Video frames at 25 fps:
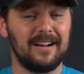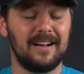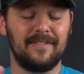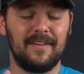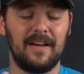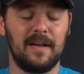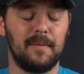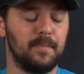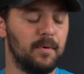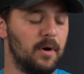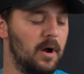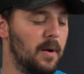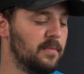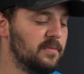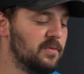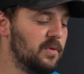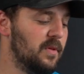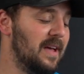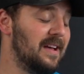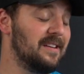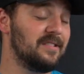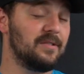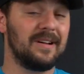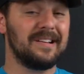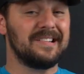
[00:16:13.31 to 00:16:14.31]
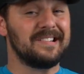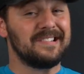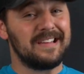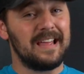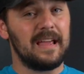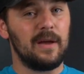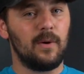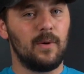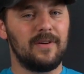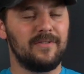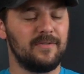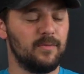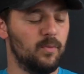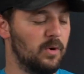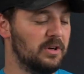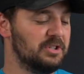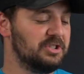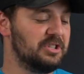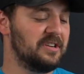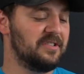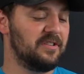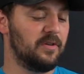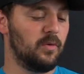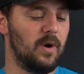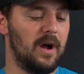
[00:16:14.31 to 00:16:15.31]
I've had problems with that, so I stay away from
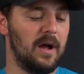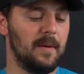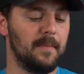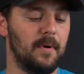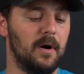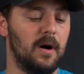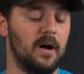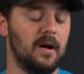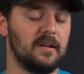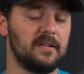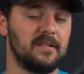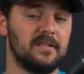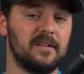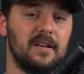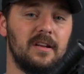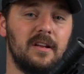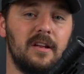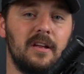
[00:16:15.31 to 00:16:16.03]
Winchester White Box.